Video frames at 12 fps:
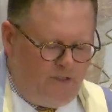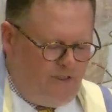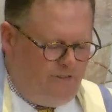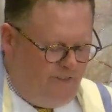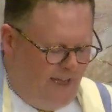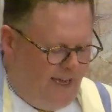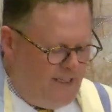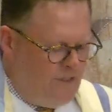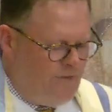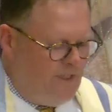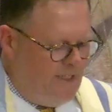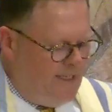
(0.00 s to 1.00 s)
to find a
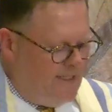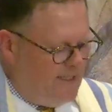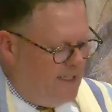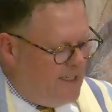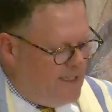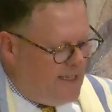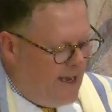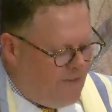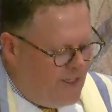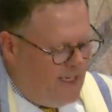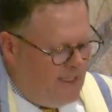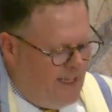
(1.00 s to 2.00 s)
release in his
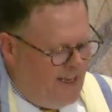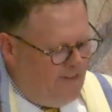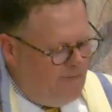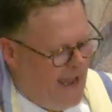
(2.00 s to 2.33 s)
everyday life